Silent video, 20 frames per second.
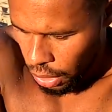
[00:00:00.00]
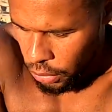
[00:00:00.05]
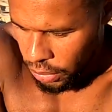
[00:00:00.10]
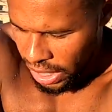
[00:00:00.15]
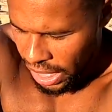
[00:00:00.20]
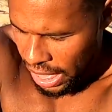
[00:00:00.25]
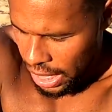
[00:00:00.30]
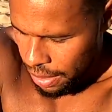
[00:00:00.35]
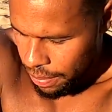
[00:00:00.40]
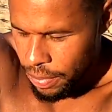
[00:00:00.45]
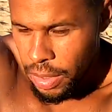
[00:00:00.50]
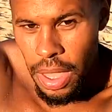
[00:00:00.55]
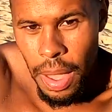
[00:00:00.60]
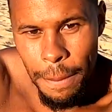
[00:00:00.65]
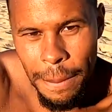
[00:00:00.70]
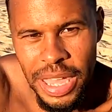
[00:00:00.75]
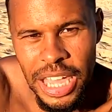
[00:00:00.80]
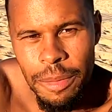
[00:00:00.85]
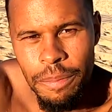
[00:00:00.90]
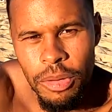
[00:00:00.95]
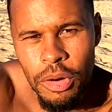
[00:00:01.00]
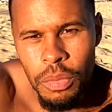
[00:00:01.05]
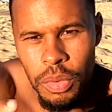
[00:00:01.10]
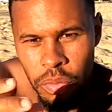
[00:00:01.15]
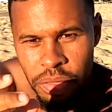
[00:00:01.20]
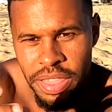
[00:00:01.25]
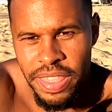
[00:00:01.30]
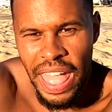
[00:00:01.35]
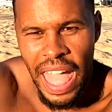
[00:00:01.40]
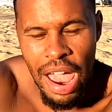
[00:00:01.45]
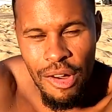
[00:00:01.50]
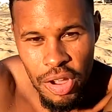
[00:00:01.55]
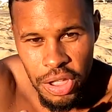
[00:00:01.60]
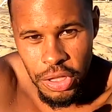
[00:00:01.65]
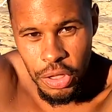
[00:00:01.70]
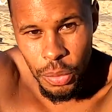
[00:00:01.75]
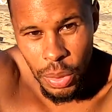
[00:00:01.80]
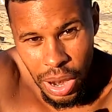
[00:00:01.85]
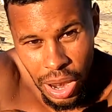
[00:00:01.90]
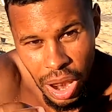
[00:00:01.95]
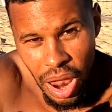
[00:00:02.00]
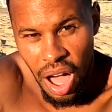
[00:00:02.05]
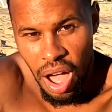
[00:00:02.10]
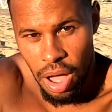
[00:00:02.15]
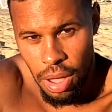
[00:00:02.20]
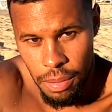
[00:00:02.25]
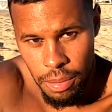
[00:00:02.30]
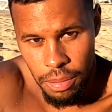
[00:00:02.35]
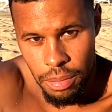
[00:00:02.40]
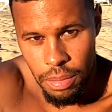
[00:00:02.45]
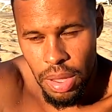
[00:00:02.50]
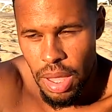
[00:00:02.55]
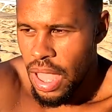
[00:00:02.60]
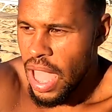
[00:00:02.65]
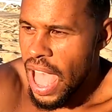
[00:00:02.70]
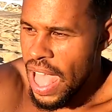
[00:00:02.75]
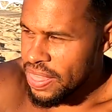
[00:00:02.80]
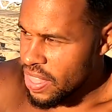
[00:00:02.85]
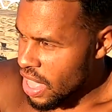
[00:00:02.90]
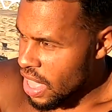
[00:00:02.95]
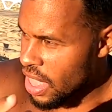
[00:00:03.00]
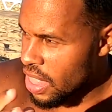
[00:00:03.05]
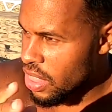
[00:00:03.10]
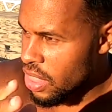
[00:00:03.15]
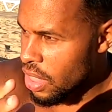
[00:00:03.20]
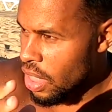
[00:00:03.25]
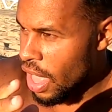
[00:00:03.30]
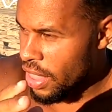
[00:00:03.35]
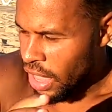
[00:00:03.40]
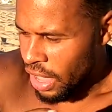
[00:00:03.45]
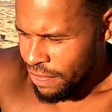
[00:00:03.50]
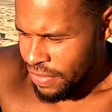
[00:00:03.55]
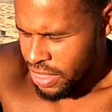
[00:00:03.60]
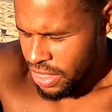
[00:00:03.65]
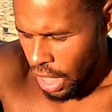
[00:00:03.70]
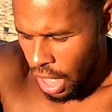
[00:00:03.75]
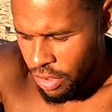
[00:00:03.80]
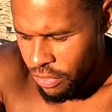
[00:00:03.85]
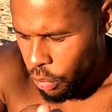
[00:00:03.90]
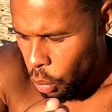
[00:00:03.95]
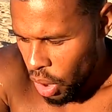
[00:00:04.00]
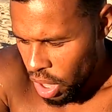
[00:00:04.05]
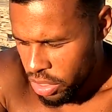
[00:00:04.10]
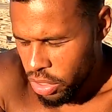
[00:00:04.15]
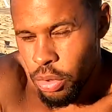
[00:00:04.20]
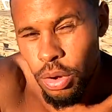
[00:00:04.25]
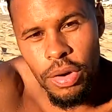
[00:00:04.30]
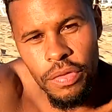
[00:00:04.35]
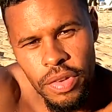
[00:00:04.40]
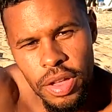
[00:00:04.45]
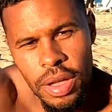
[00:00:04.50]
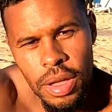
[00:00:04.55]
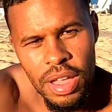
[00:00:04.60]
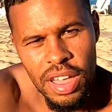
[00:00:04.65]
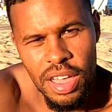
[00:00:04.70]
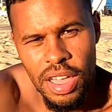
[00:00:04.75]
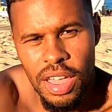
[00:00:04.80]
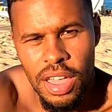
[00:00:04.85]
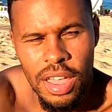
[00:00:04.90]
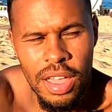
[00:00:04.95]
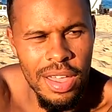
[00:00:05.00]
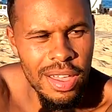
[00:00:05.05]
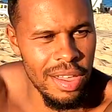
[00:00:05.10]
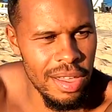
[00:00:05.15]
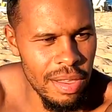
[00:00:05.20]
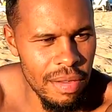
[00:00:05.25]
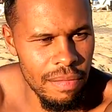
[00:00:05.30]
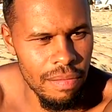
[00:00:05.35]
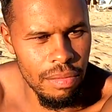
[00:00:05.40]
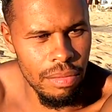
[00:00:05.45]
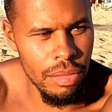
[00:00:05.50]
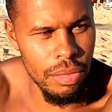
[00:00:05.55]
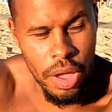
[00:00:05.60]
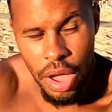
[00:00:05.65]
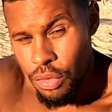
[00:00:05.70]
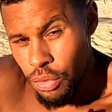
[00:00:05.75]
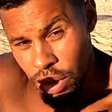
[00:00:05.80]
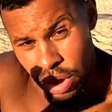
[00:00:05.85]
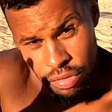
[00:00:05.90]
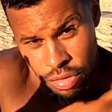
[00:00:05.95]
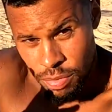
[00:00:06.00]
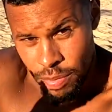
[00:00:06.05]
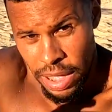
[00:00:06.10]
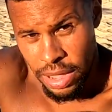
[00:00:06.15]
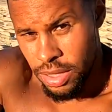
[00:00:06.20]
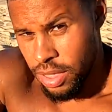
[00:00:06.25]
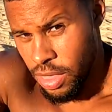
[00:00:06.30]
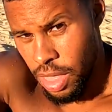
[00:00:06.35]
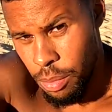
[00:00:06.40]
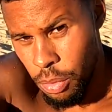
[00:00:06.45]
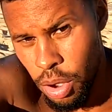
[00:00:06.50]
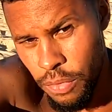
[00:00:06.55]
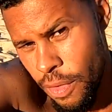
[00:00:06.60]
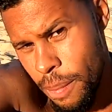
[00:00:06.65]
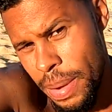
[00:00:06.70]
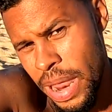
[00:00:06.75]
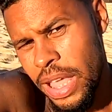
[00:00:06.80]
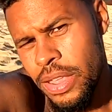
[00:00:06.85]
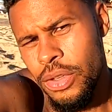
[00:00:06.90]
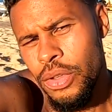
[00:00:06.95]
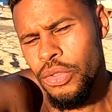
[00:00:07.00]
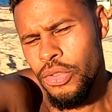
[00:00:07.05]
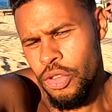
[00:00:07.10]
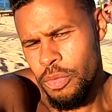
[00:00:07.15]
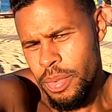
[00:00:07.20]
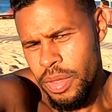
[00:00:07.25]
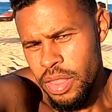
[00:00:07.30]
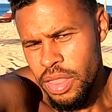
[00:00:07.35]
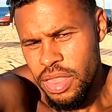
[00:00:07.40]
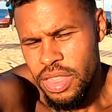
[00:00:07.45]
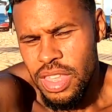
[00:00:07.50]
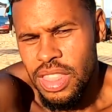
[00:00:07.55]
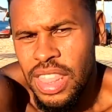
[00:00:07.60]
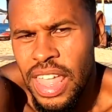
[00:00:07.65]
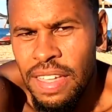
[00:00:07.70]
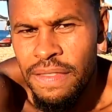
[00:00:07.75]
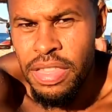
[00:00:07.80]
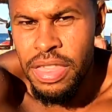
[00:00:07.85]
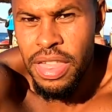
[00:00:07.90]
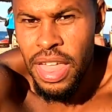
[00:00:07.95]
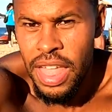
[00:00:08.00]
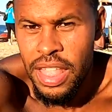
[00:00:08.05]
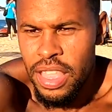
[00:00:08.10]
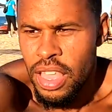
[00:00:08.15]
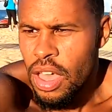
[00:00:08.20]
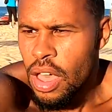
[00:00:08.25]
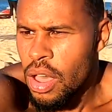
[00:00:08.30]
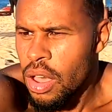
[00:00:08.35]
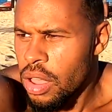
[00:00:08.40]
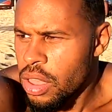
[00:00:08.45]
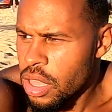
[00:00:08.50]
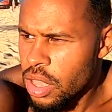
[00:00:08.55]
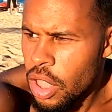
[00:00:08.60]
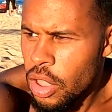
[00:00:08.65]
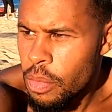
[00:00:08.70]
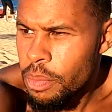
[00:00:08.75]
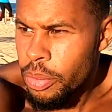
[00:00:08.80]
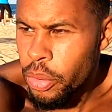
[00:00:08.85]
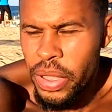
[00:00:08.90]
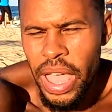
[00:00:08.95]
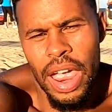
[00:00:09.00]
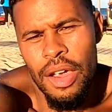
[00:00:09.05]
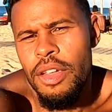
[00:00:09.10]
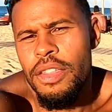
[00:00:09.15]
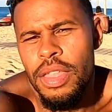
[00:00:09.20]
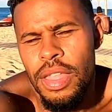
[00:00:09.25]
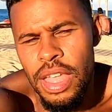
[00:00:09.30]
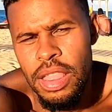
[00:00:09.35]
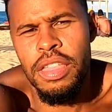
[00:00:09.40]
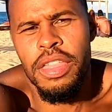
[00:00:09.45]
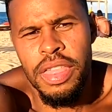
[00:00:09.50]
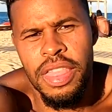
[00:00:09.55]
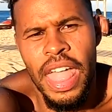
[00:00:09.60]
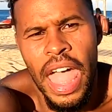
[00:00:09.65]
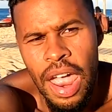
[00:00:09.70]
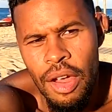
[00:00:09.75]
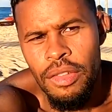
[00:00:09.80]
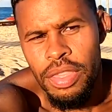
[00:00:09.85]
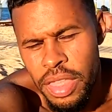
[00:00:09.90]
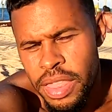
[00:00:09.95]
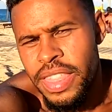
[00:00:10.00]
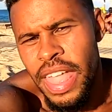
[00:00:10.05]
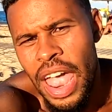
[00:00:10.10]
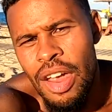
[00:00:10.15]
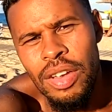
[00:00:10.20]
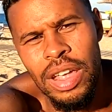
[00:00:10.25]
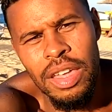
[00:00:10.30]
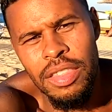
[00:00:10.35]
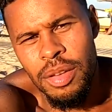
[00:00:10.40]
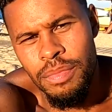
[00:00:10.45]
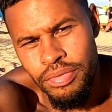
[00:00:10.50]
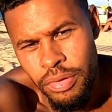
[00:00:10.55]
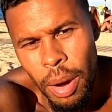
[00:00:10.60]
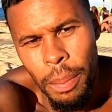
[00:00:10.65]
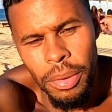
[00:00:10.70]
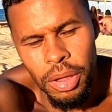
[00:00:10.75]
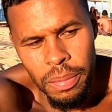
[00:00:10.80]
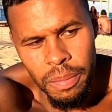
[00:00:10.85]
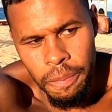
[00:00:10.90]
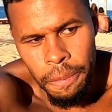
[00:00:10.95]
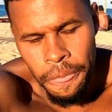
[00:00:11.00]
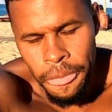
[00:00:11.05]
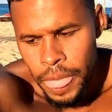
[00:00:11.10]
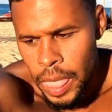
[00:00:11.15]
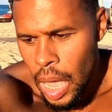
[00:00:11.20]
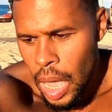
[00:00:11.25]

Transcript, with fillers: Okay, people will stare at you a lot, and then and I've I've watched other uh, no disrespect to them, other black YouTubers, and they've said, you know, Bulgaria, it's a stare, the staring is a problem,